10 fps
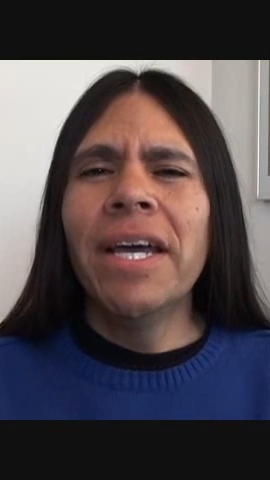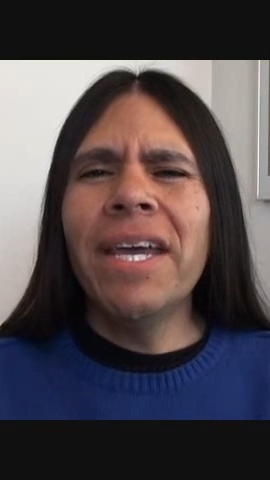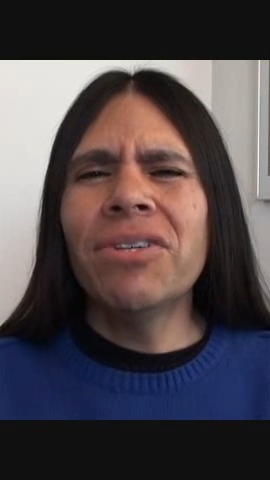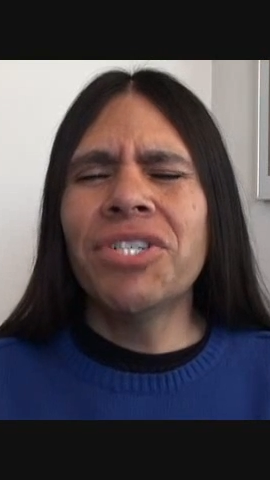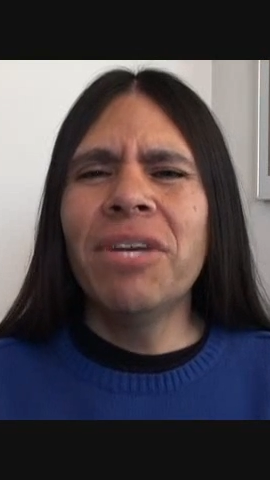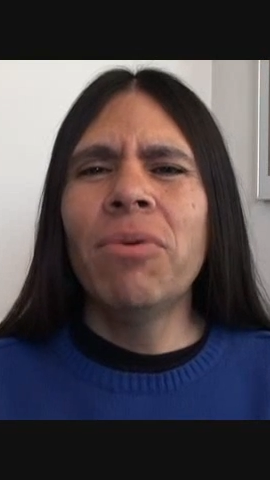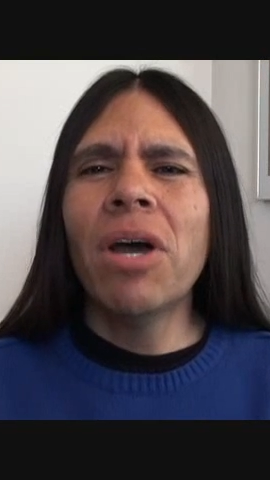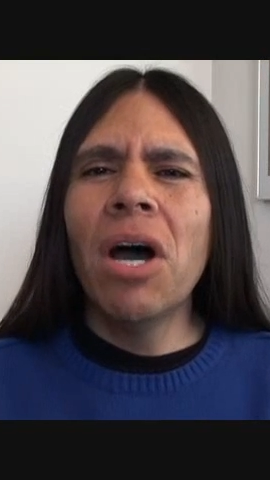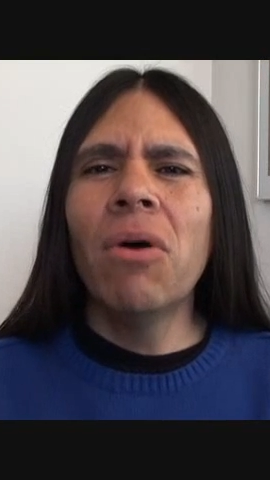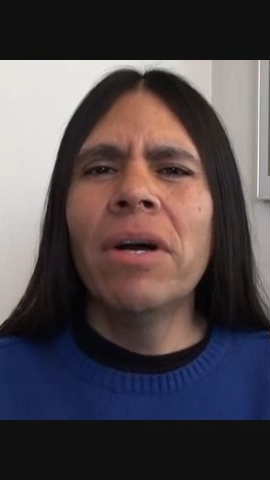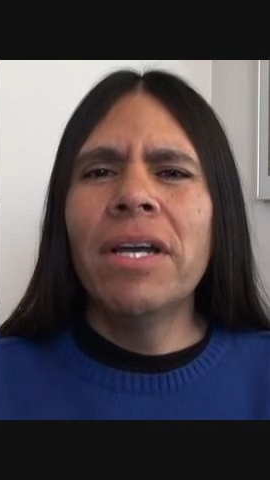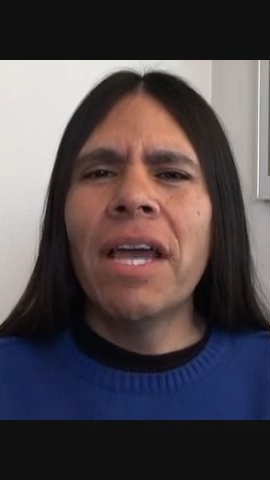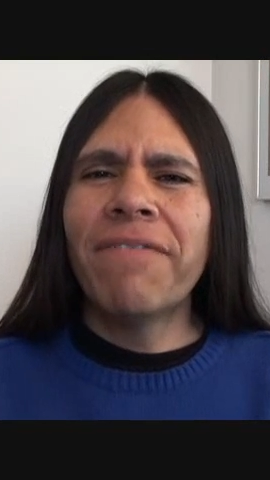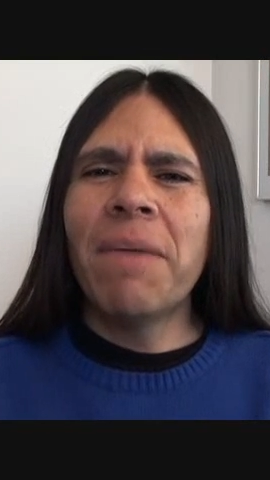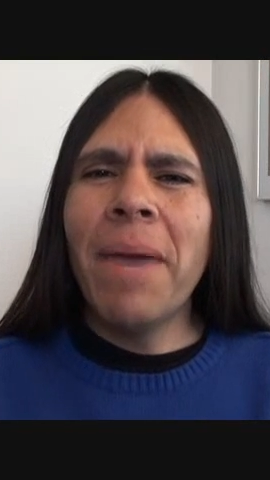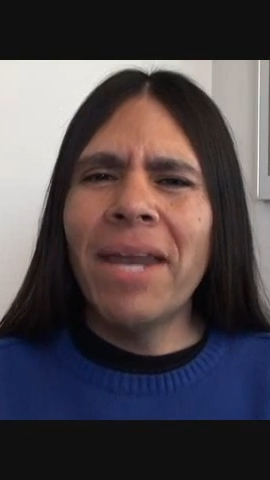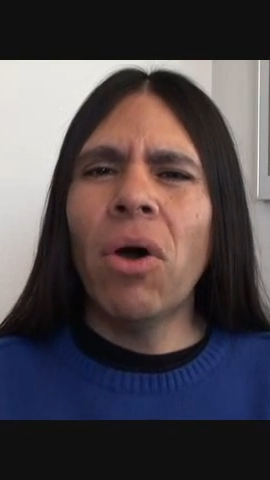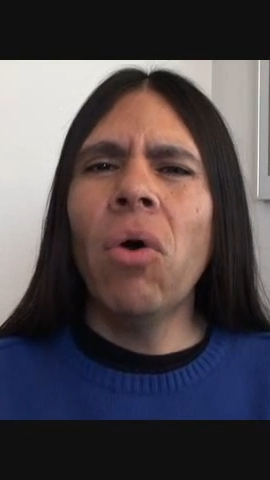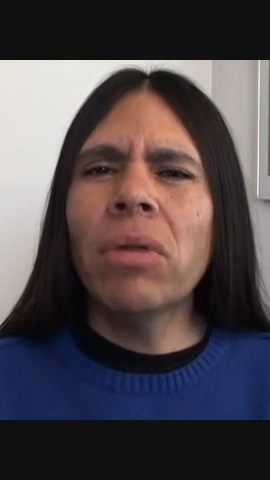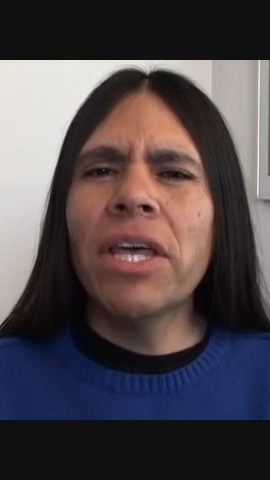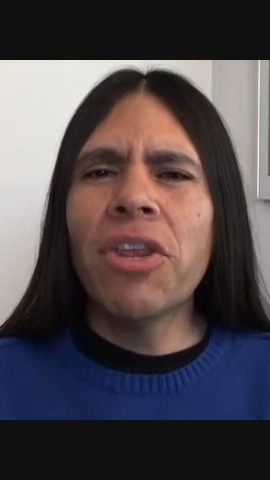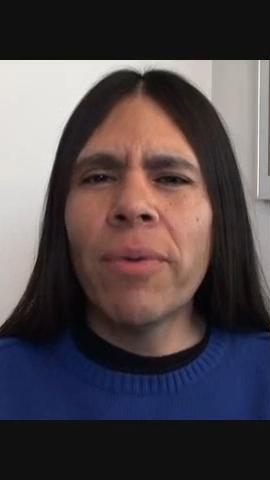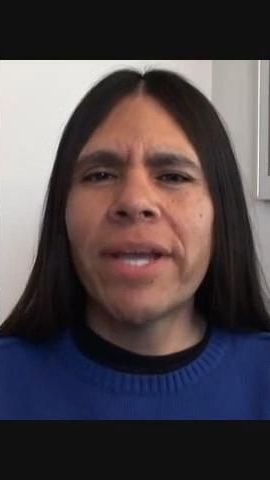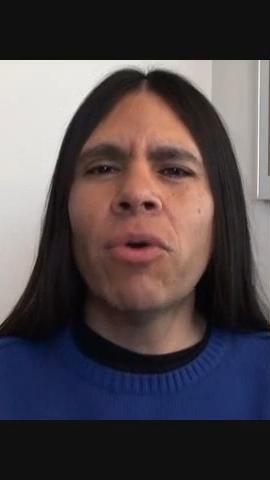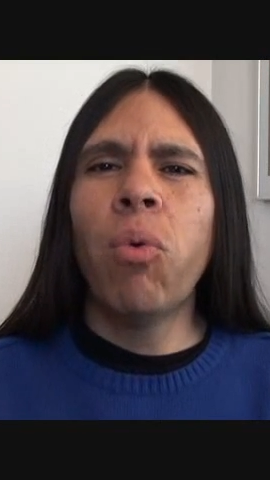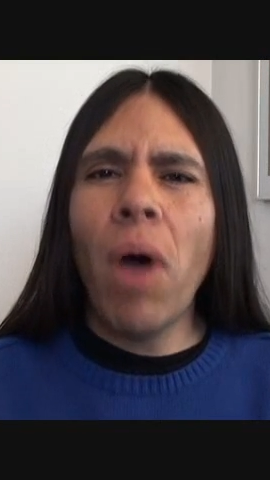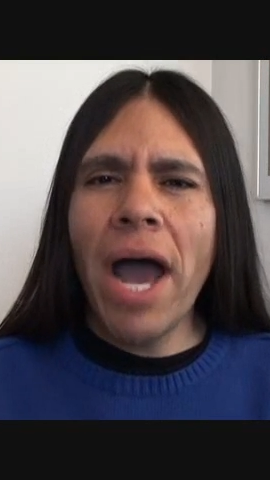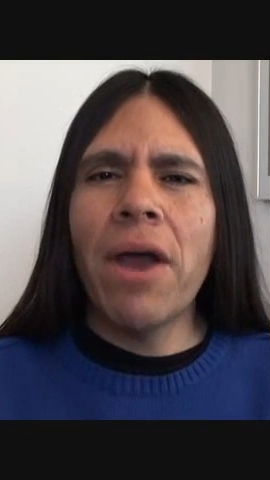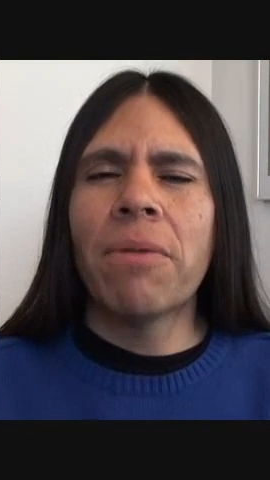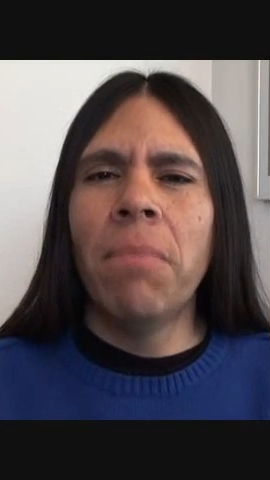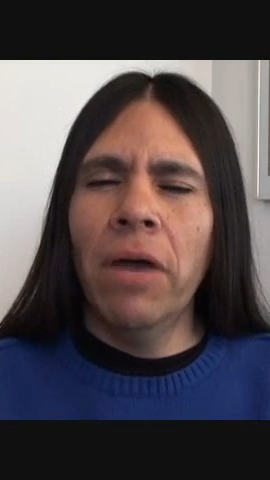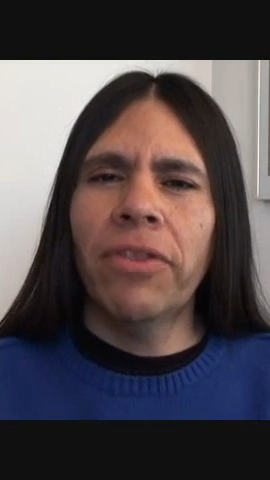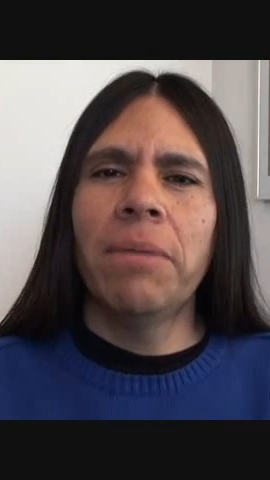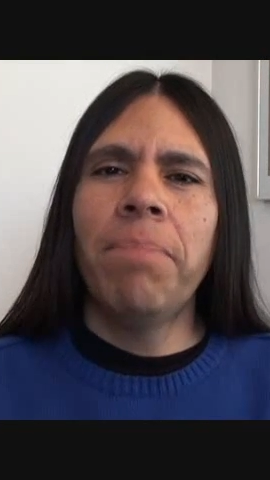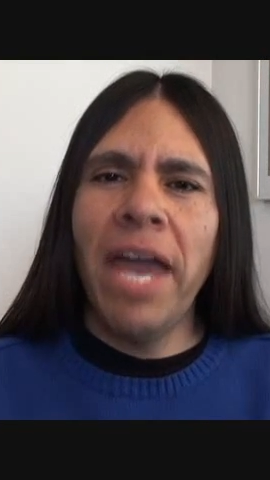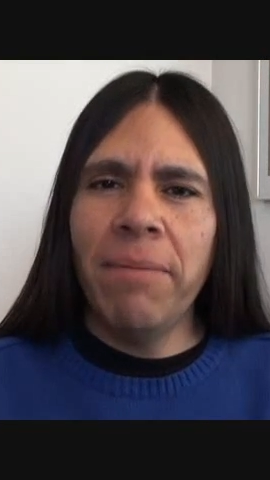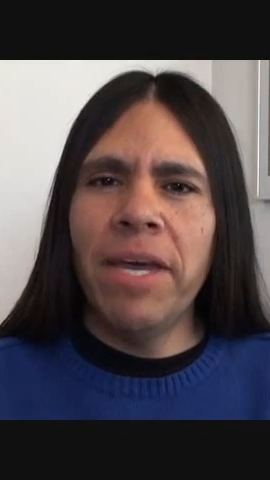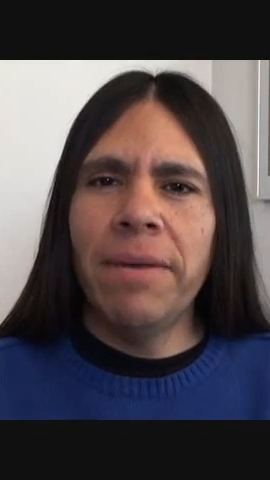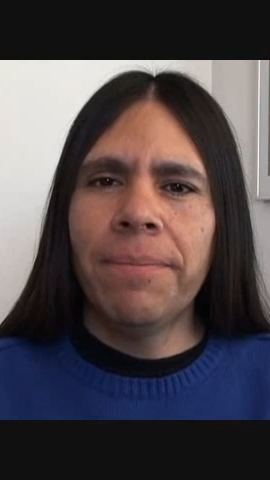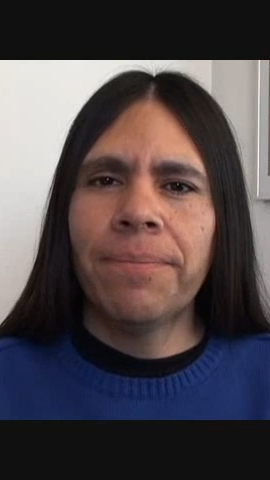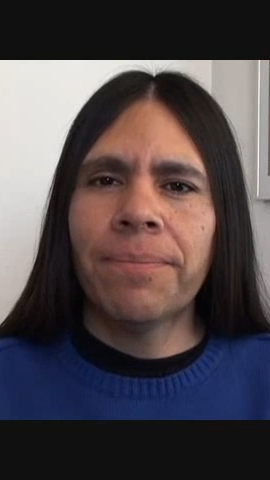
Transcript: he or she would owe if they made only the required monthly payment.